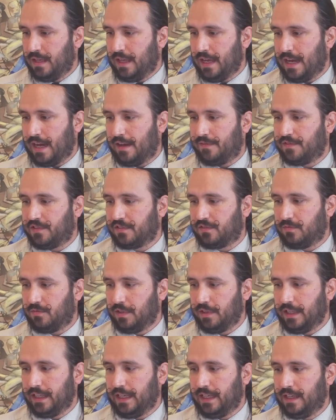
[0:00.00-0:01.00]
I've just
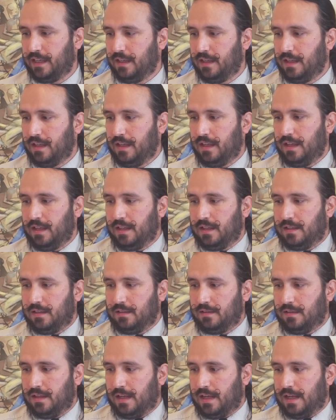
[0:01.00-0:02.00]
really
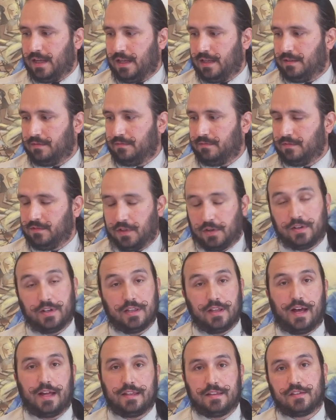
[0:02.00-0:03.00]
learned a
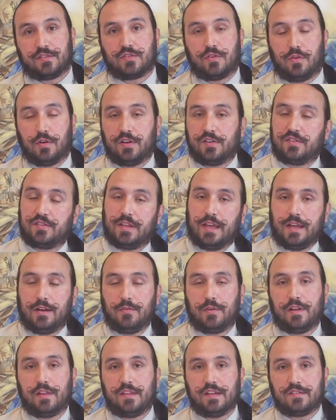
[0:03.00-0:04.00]
lot in this course, and
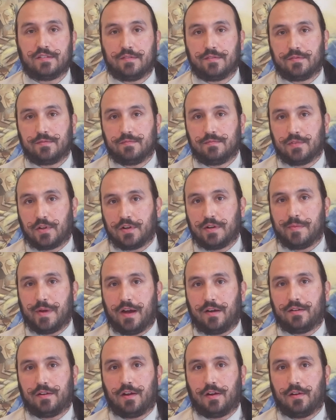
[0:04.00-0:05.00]
one of the things I've learned
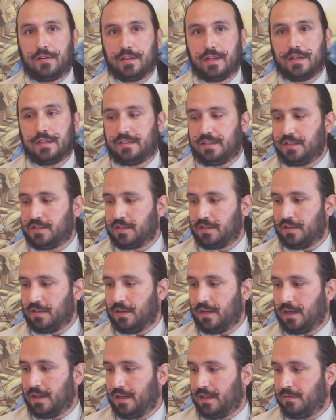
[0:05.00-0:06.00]
about are the
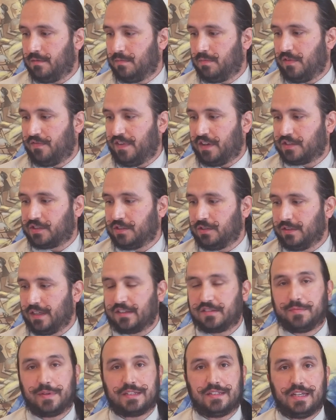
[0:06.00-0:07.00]
teacher professionalism
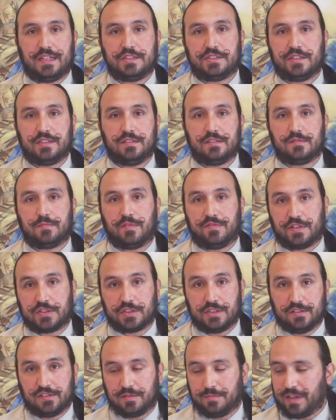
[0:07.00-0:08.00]
expectations,
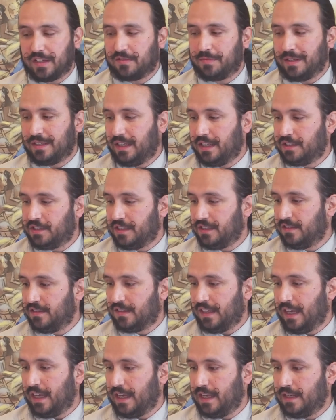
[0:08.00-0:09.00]

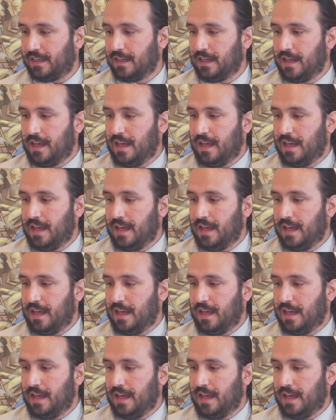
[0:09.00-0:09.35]
and